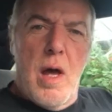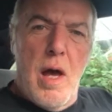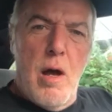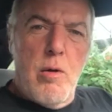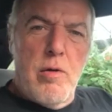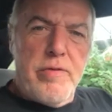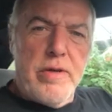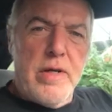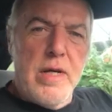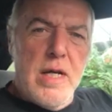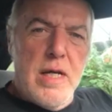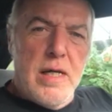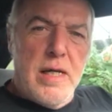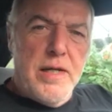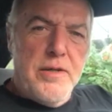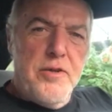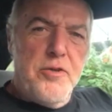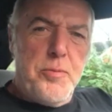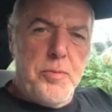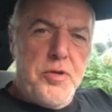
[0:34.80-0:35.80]
However,
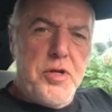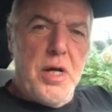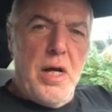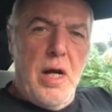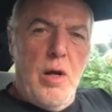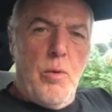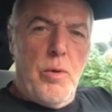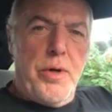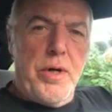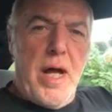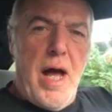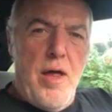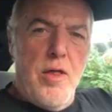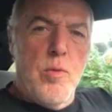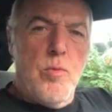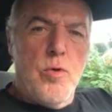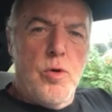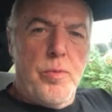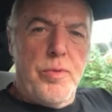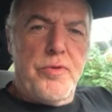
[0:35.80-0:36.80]
in this particular one, at
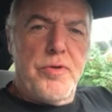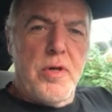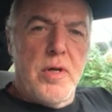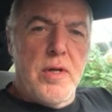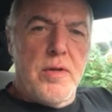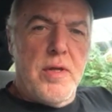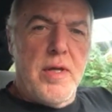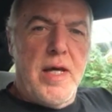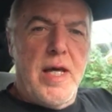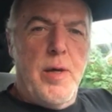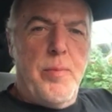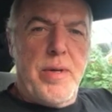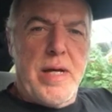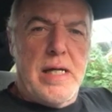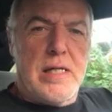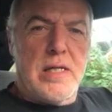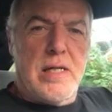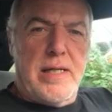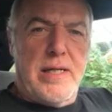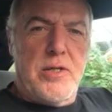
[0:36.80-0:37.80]
the moment, the
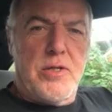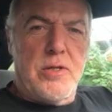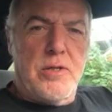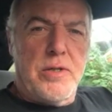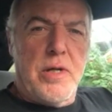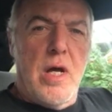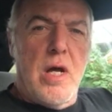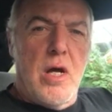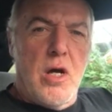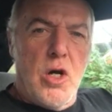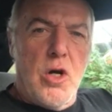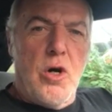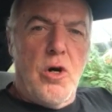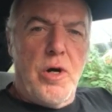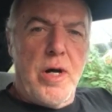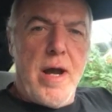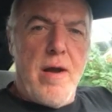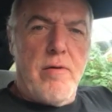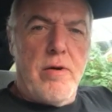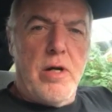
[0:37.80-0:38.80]
ABS light's on
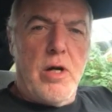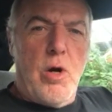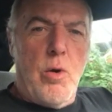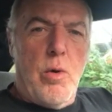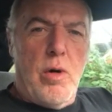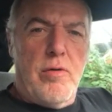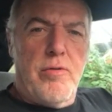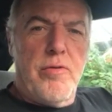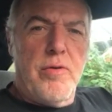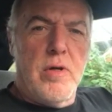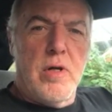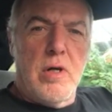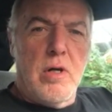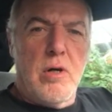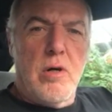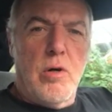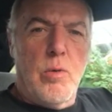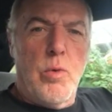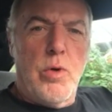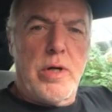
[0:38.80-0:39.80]
can't get it to go off,
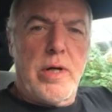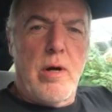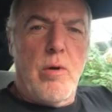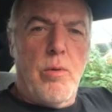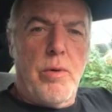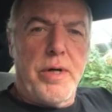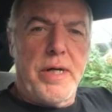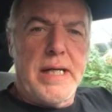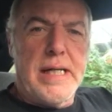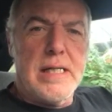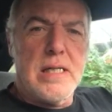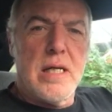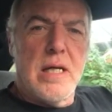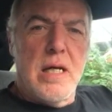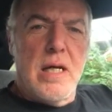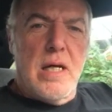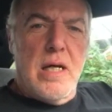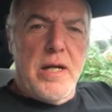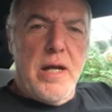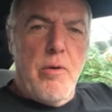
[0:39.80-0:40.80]
can't work out what it is.
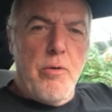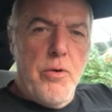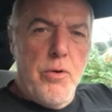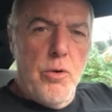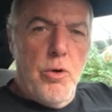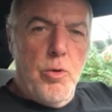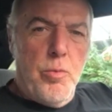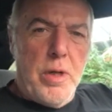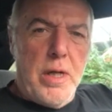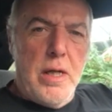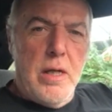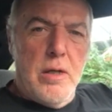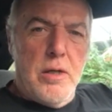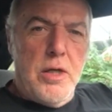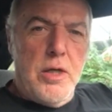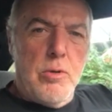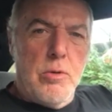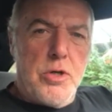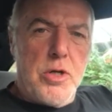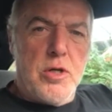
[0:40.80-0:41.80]
Now normally
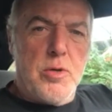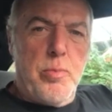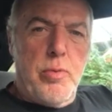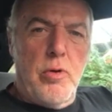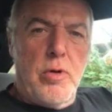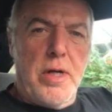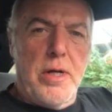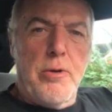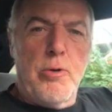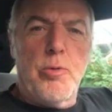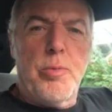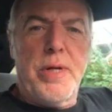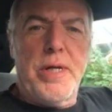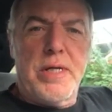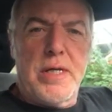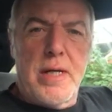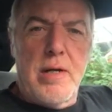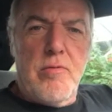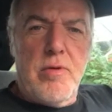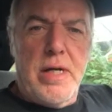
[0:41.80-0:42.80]
you would just plug in an
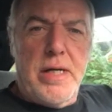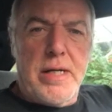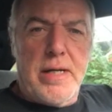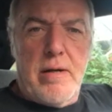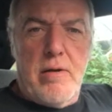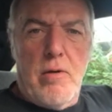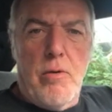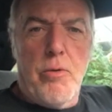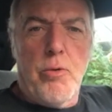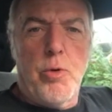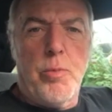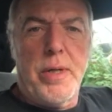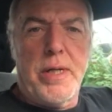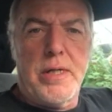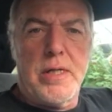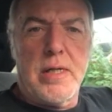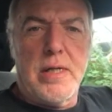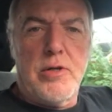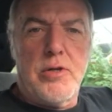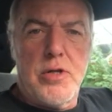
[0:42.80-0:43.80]
OBD reader or an
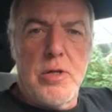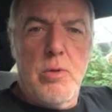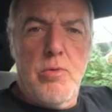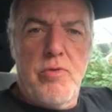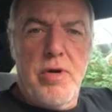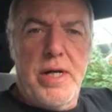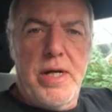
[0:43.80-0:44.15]
OBD2